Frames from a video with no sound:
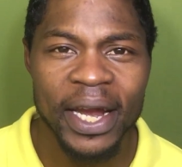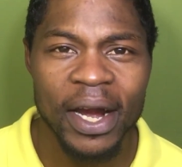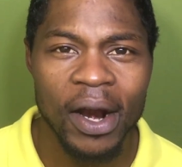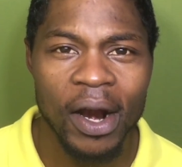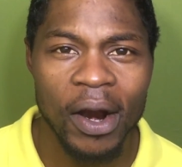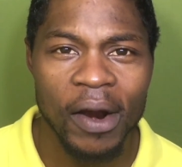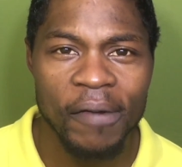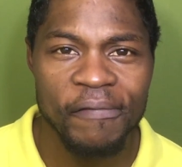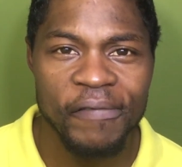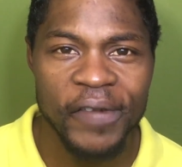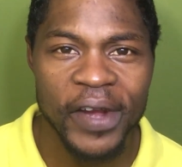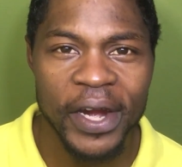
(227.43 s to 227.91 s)
there
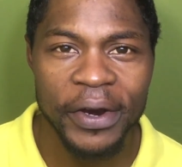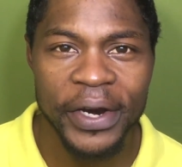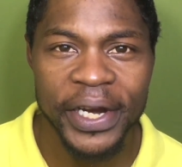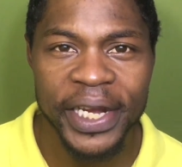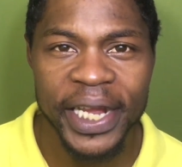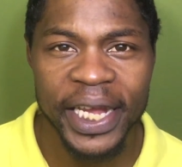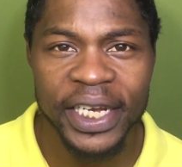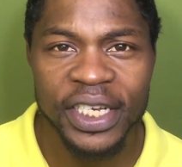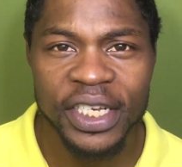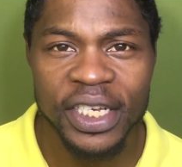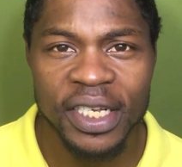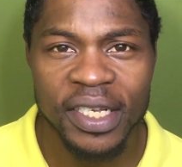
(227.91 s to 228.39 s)
are
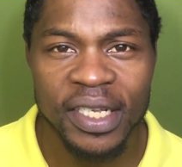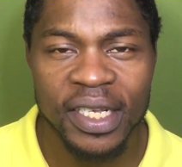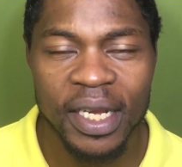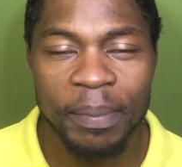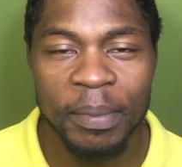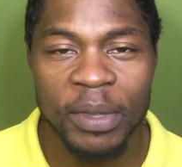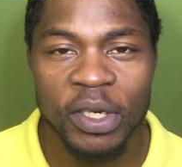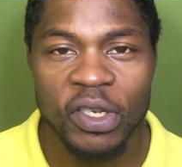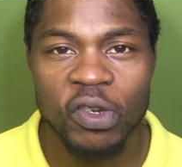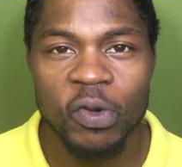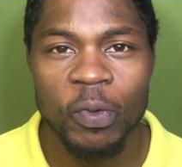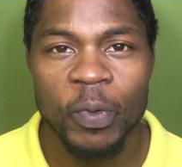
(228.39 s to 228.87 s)
variations
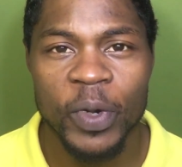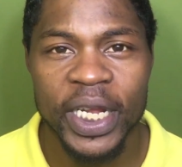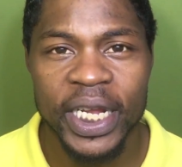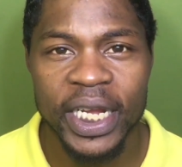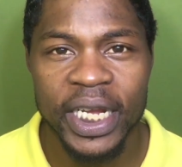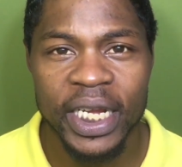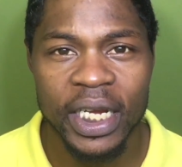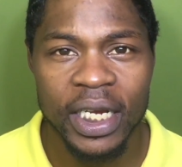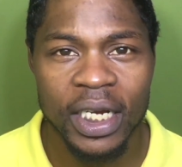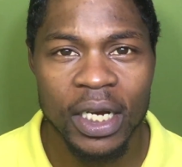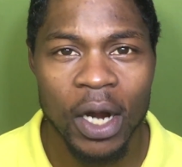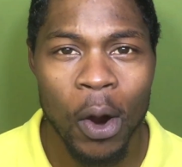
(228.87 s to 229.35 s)
in
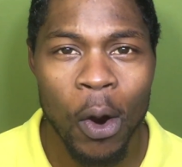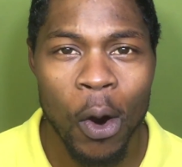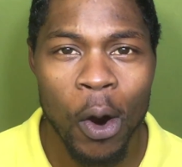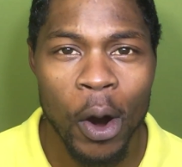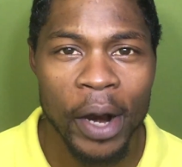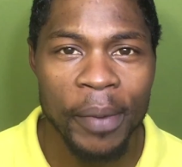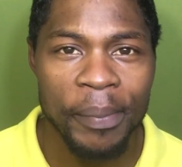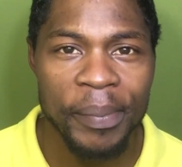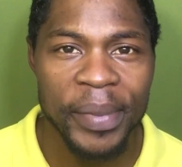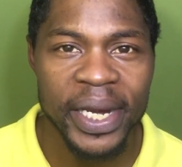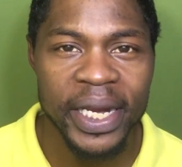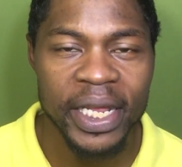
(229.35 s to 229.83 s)
between
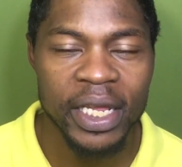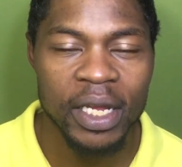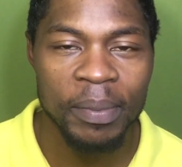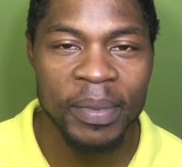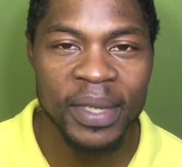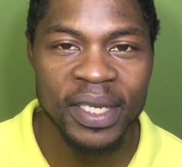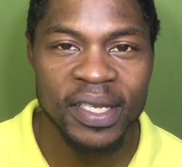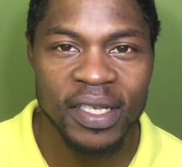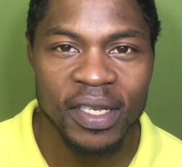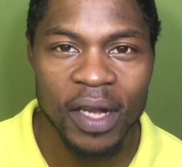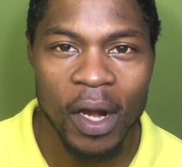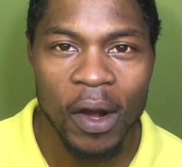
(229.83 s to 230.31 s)
hard,
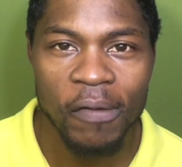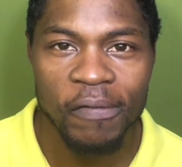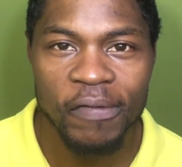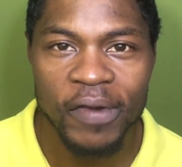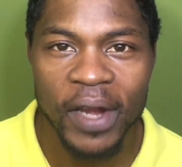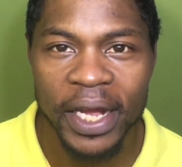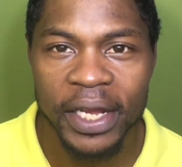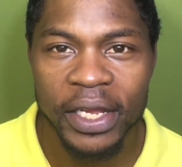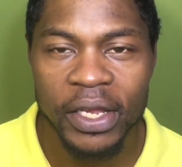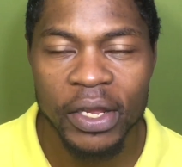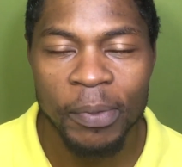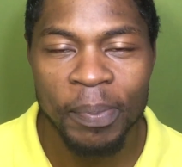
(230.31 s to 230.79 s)
medium, and soft.
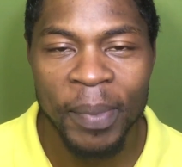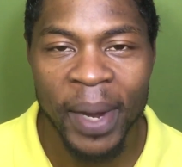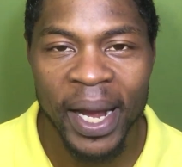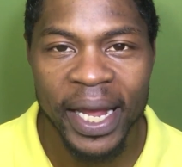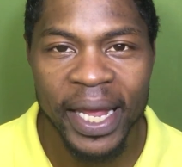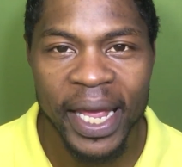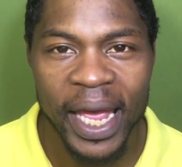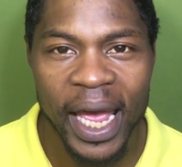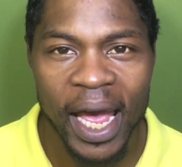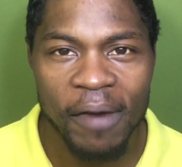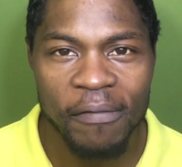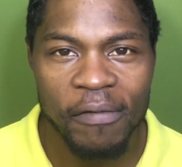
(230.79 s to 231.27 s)
Like you
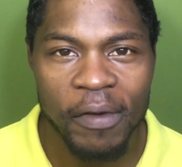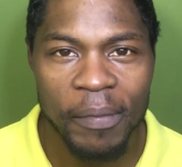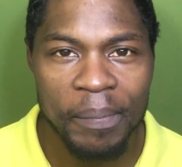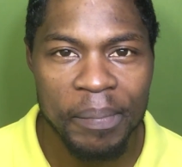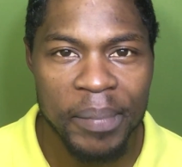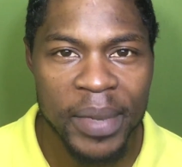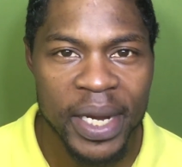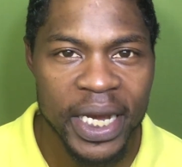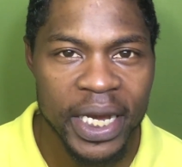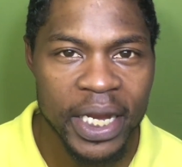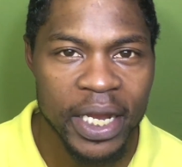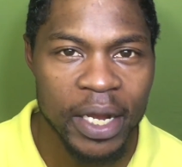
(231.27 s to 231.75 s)
might have a
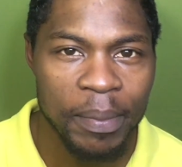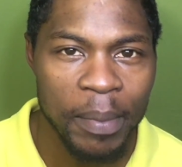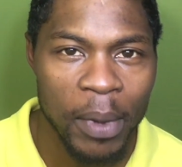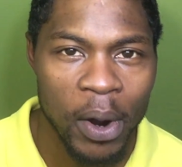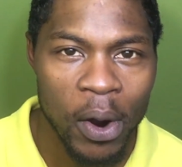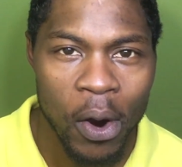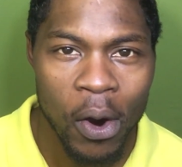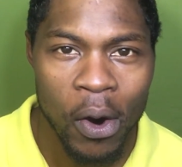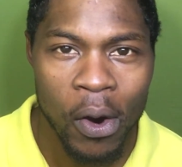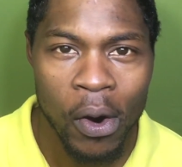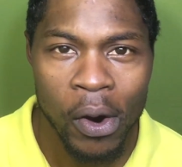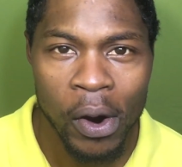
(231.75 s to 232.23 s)
medium
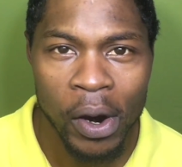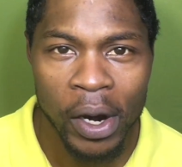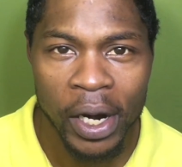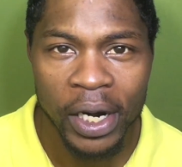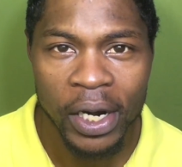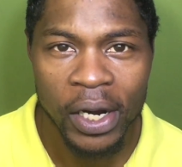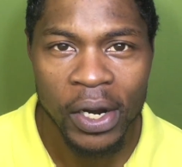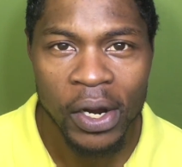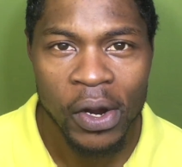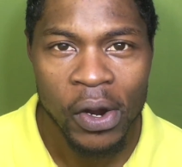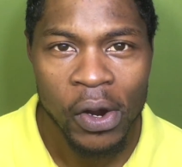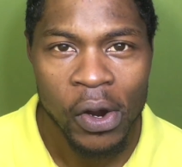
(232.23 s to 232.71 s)

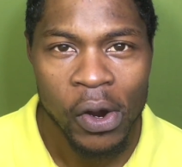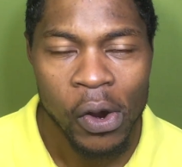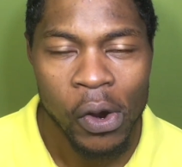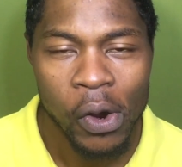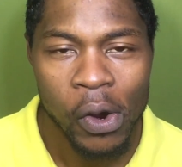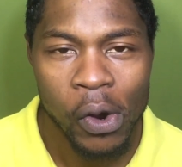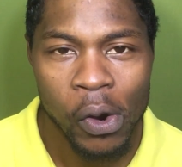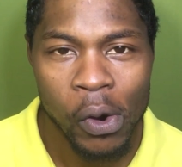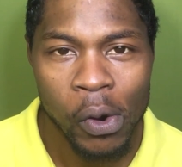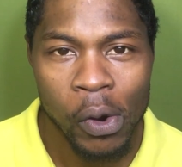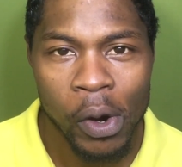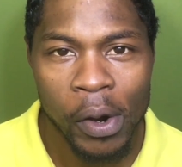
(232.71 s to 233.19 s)
hard
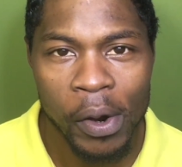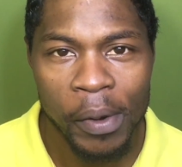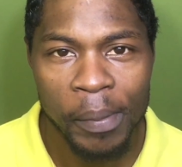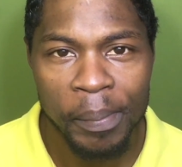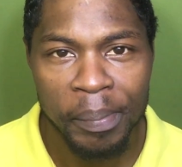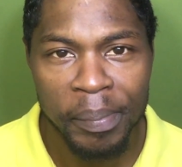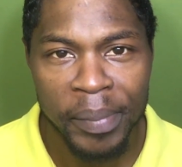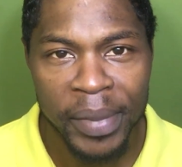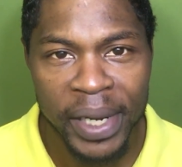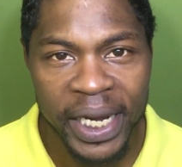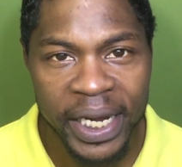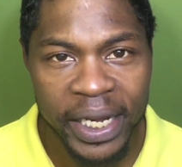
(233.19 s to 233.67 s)
or
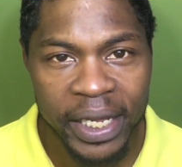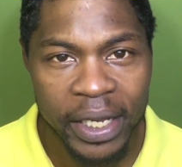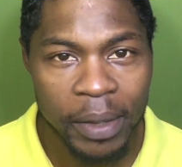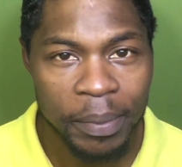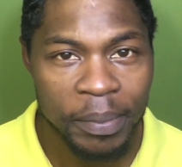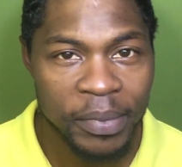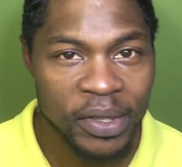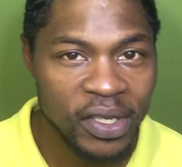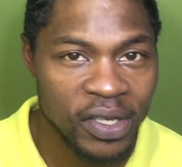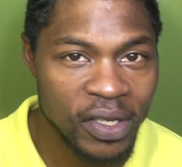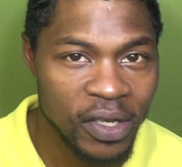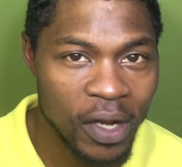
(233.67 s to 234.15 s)

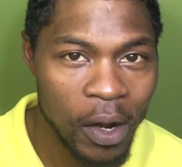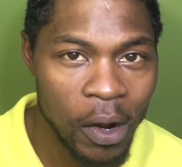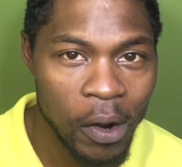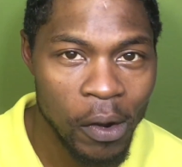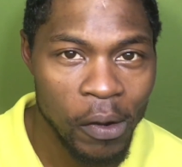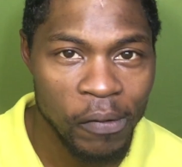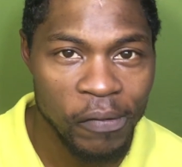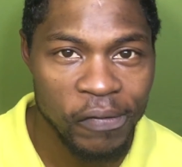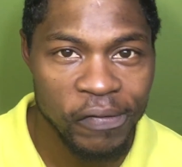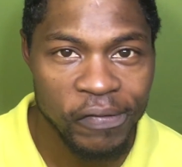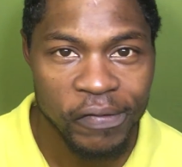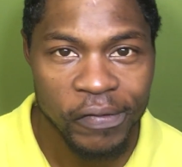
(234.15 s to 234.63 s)
medium
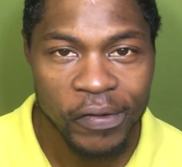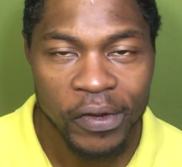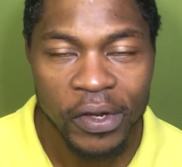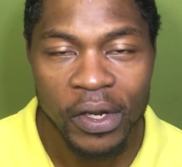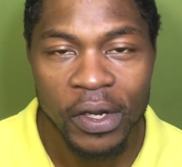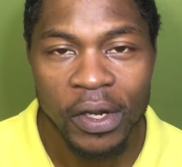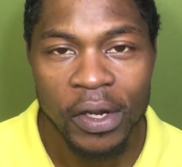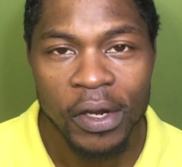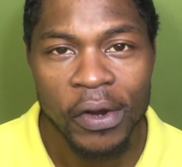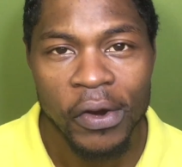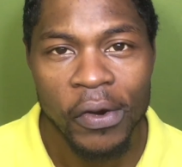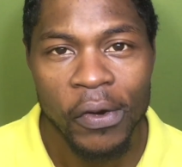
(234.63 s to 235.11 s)
soft
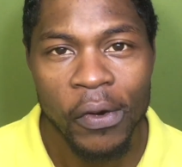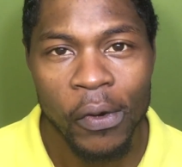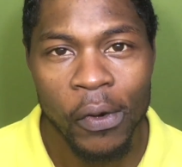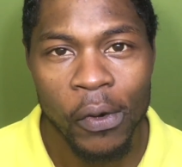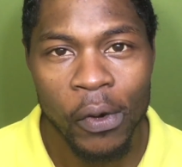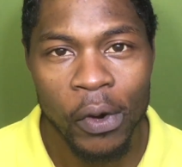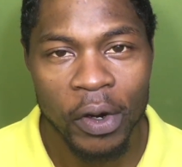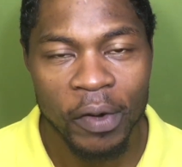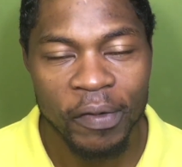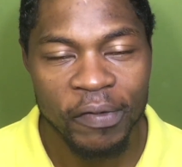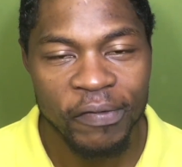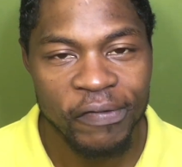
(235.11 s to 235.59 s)

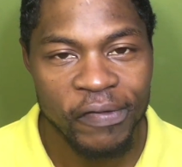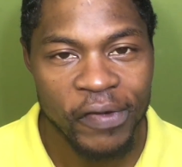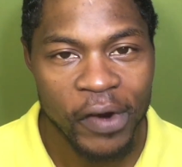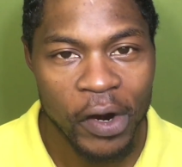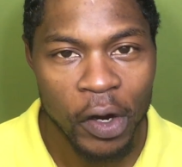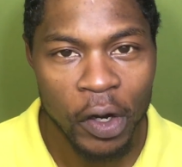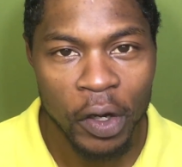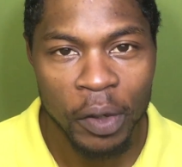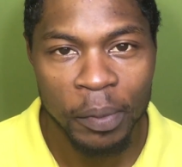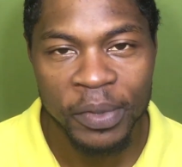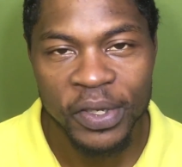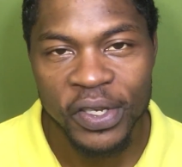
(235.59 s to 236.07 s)
or
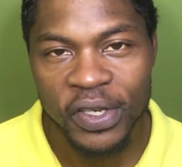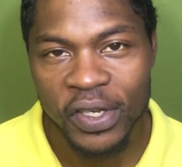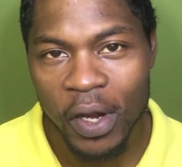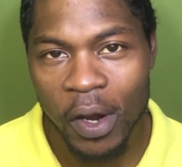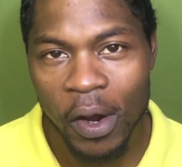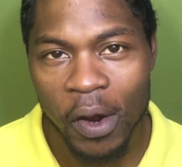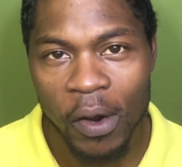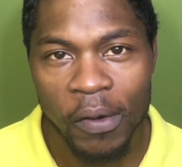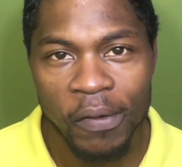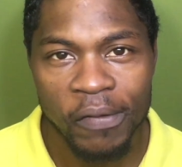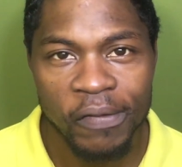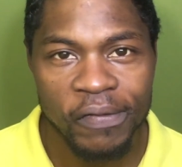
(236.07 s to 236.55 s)
firm
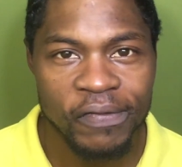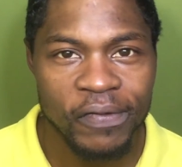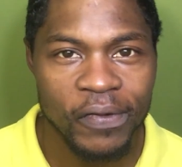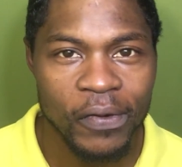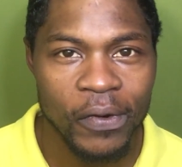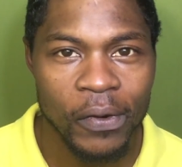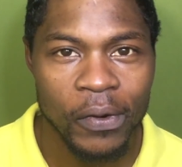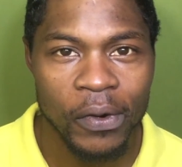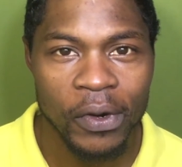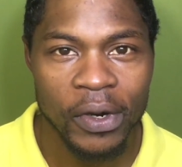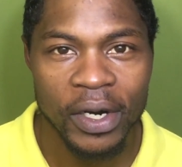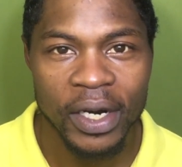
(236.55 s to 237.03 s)
soft
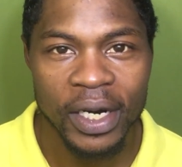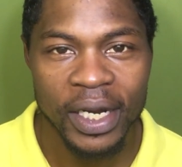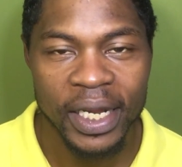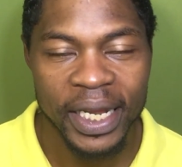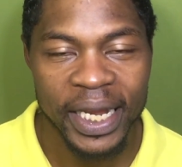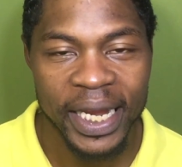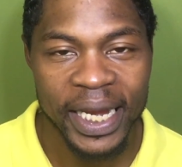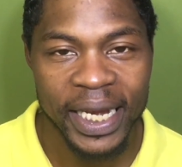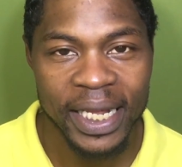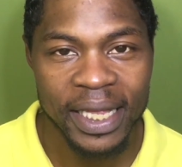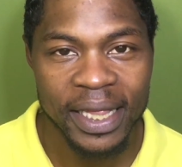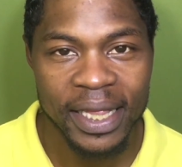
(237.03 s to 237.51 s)

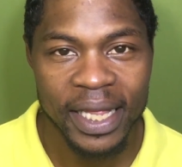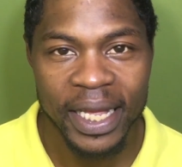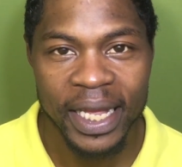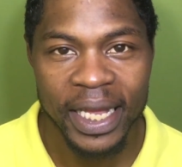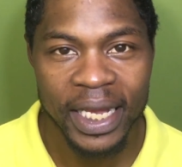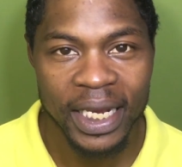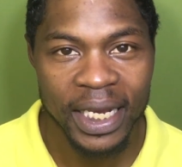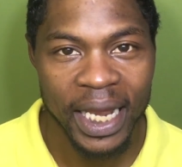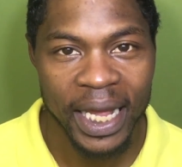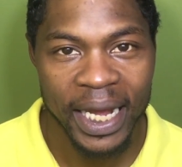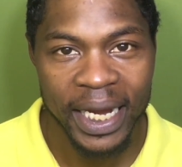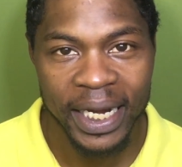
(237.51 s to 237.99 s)
or
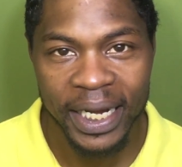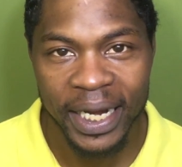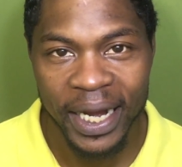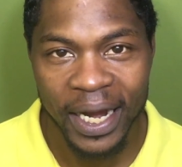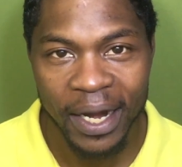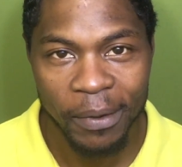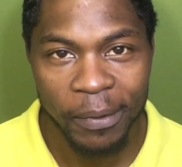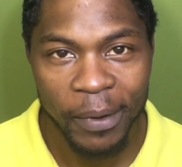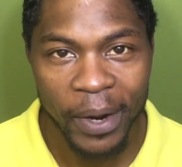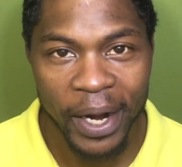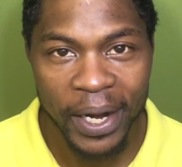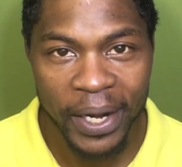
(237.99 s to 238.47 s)
anything like
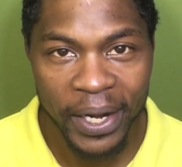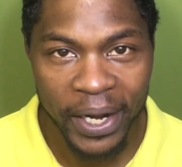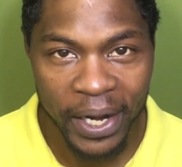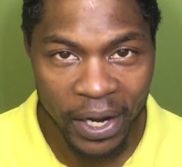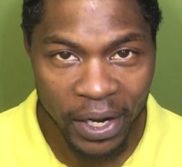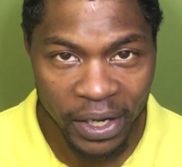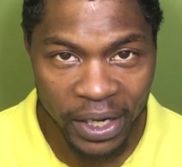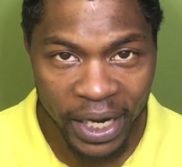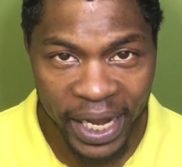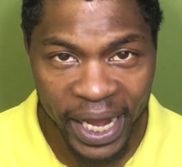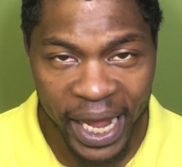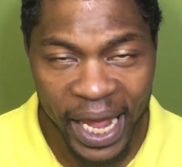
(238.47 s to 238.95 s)
that right
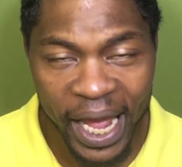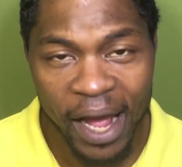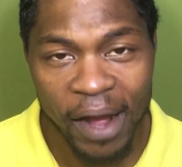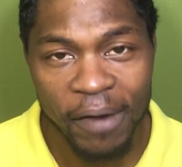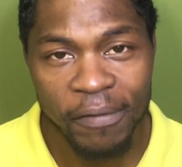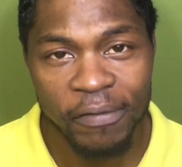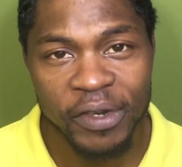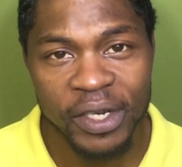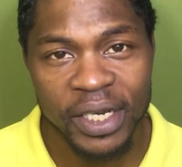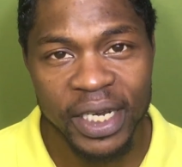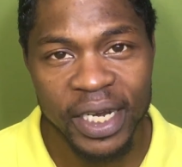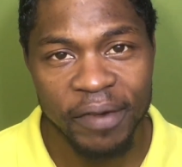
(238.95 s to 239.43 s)
there. They
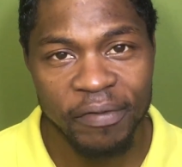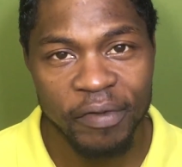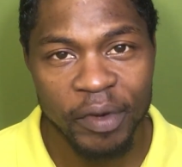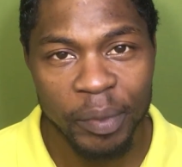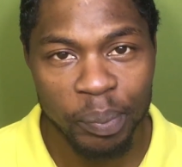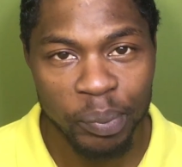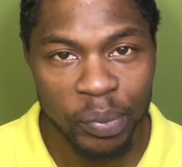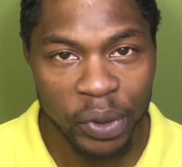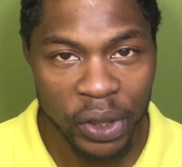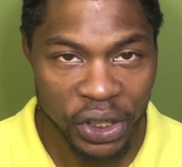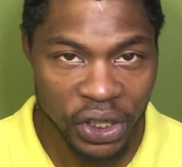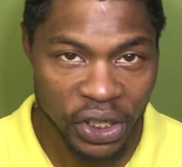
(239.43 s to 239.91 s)
have different